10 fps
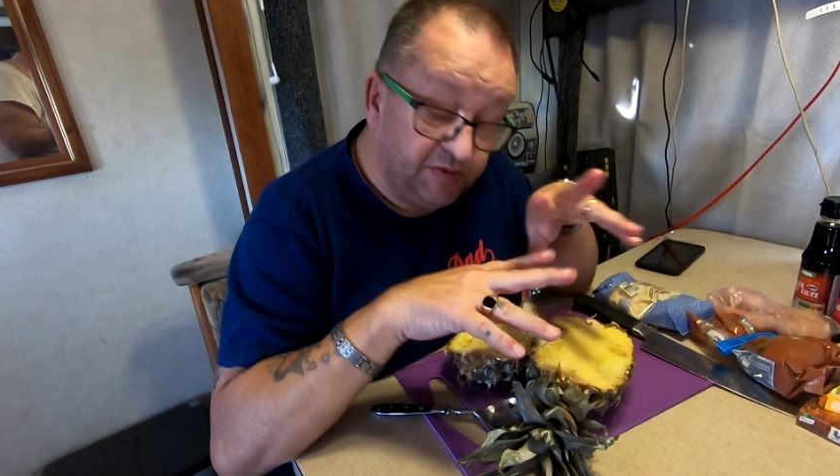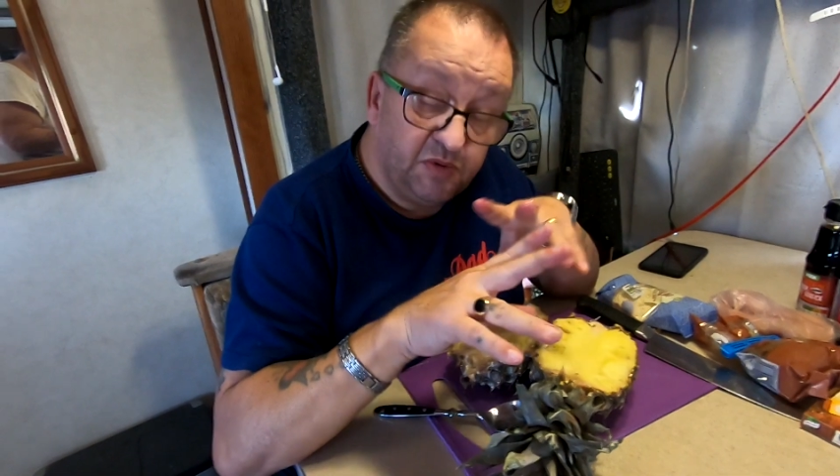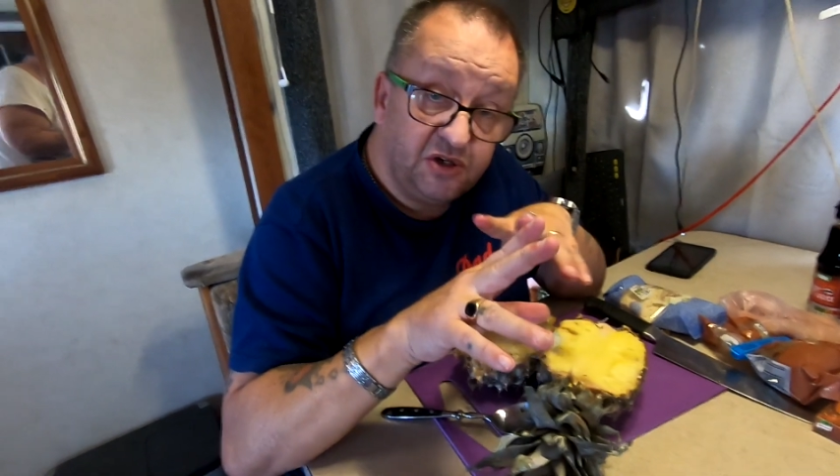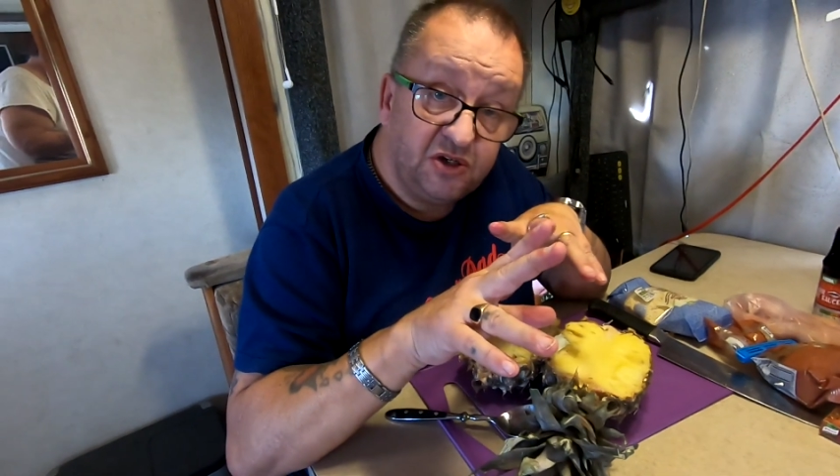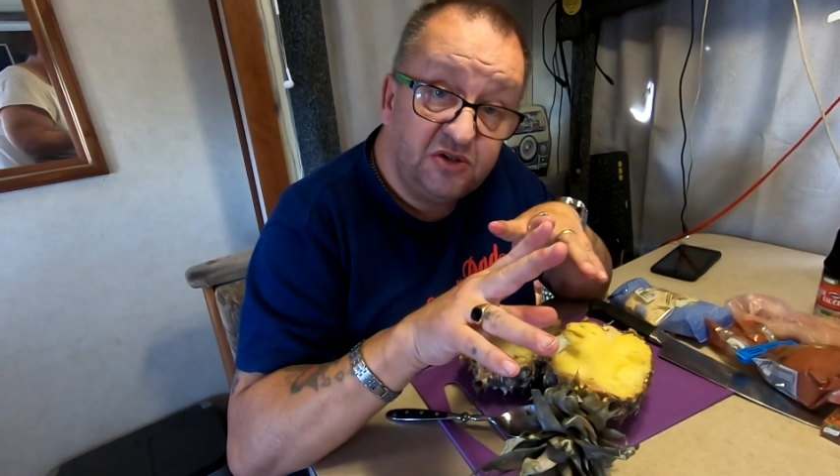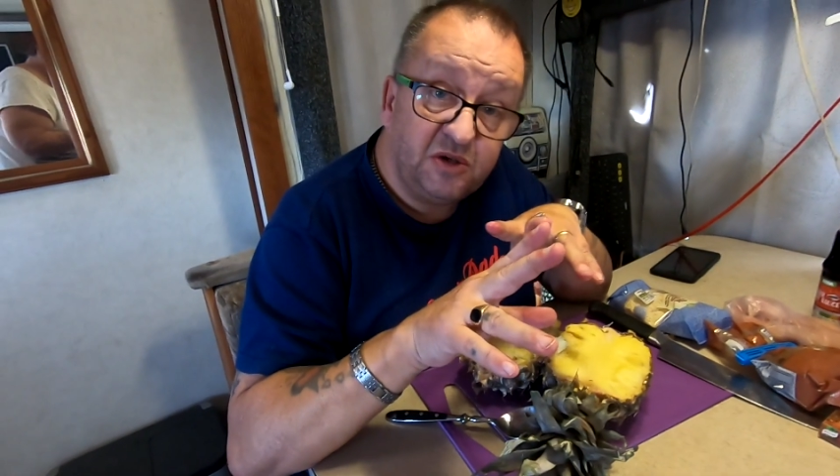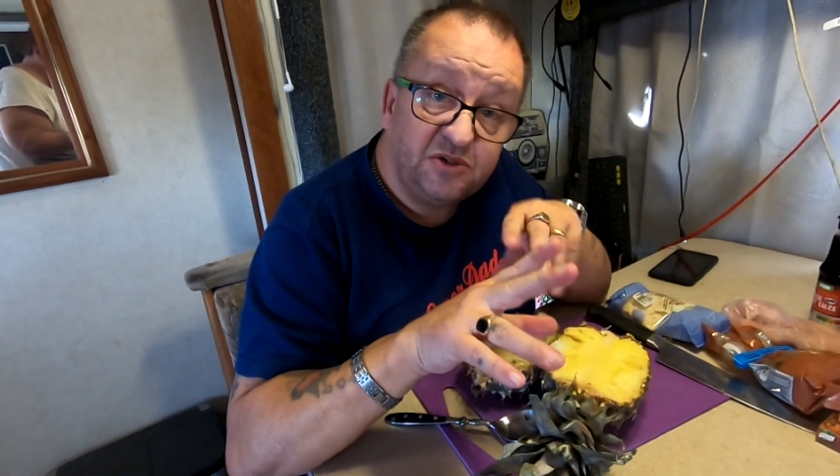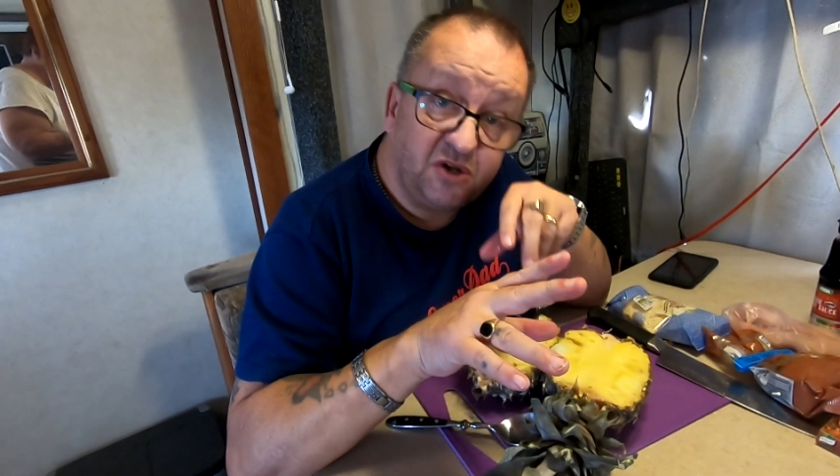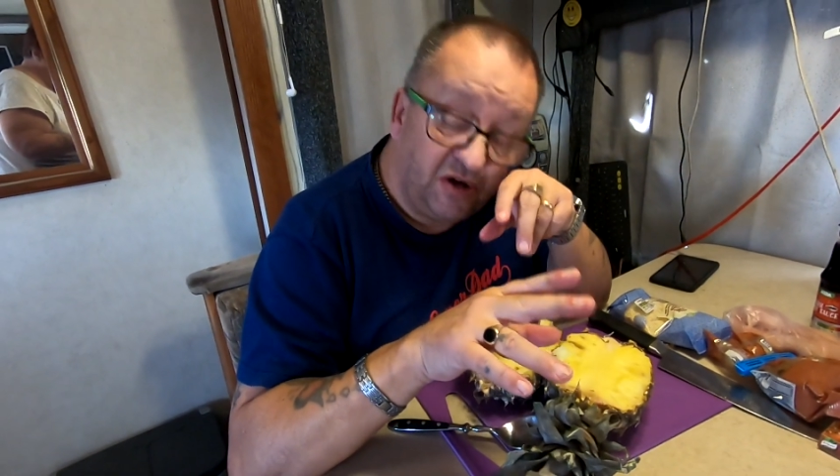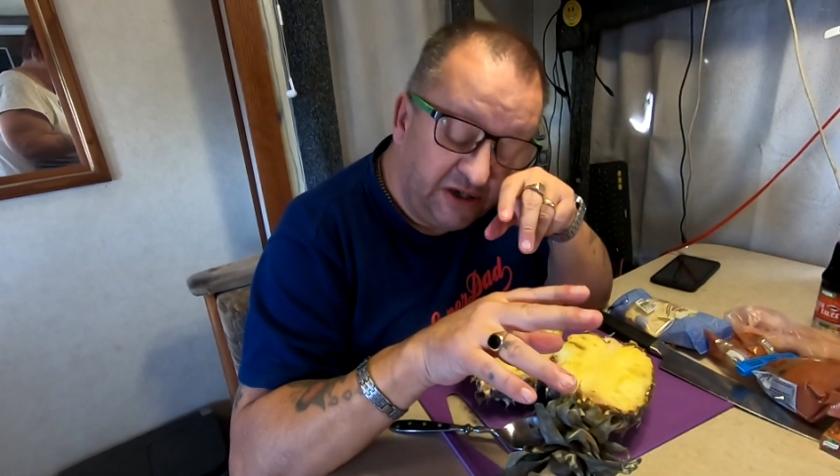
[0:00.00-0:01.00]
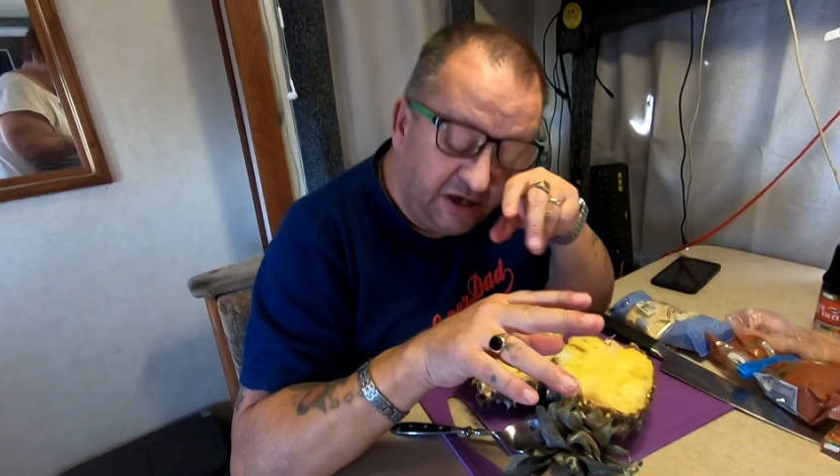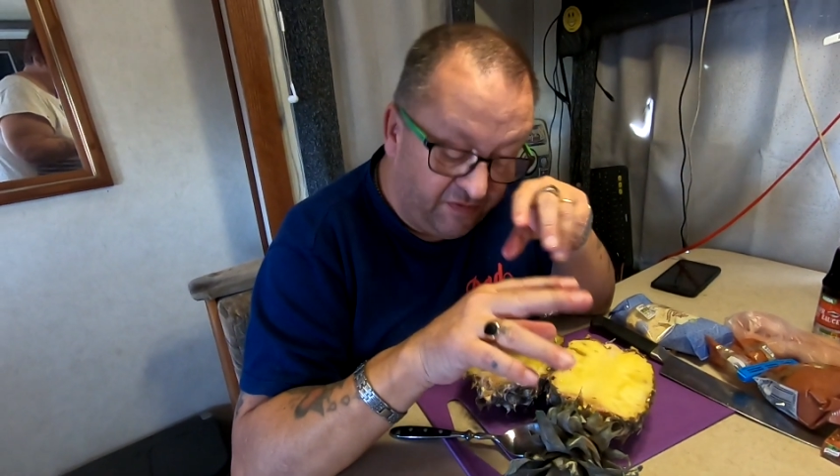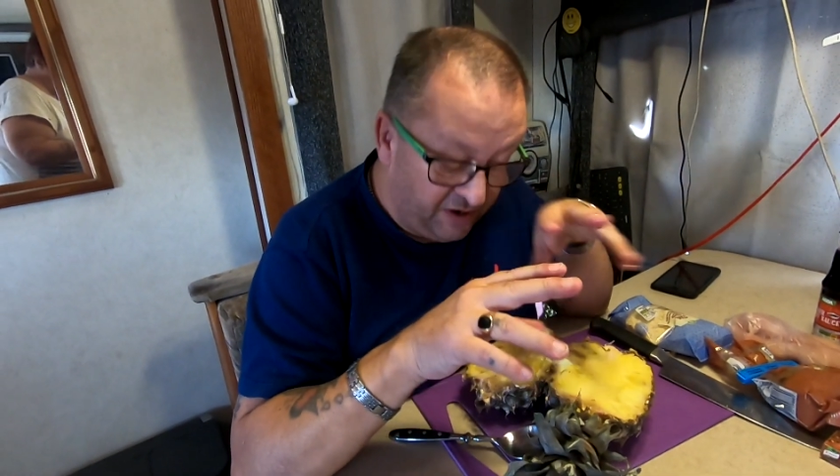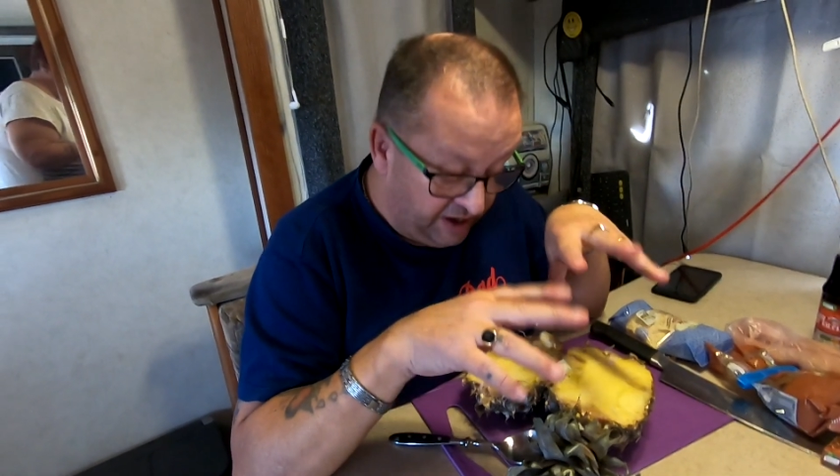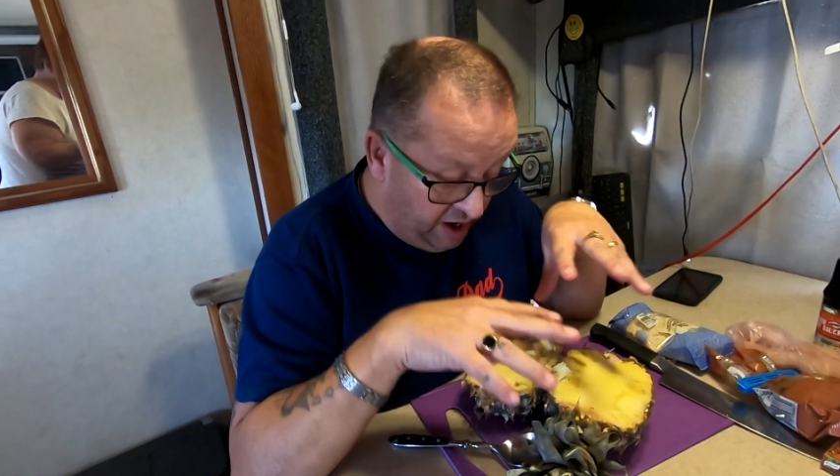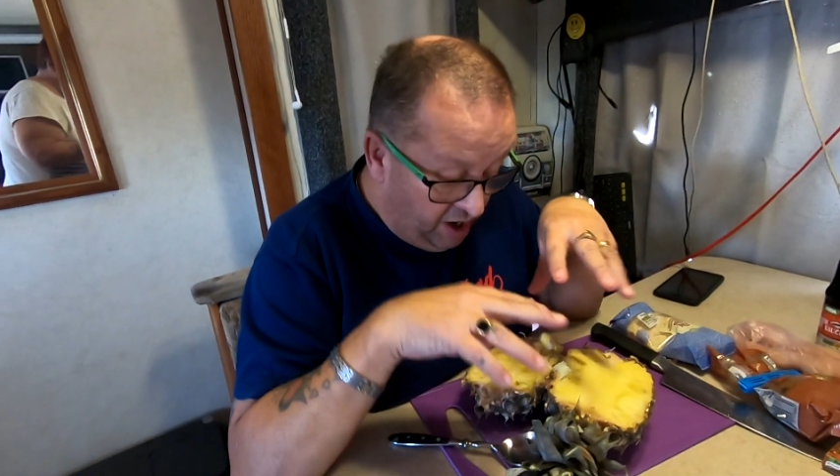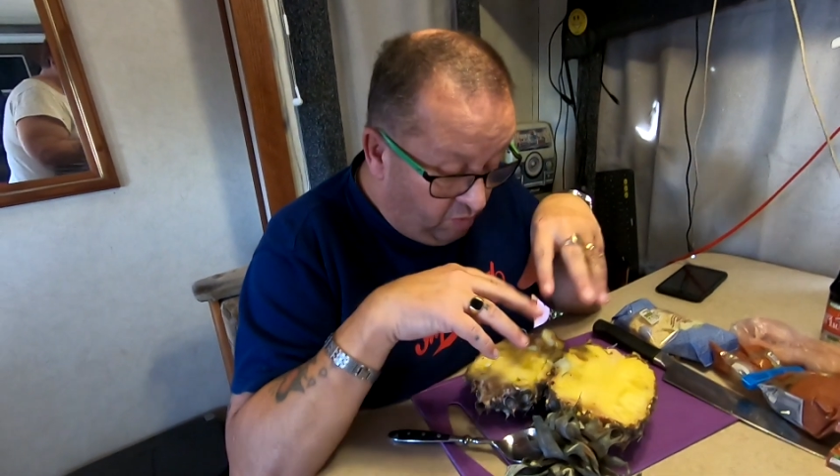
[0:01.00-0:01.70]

but we're going to do something slightly differently.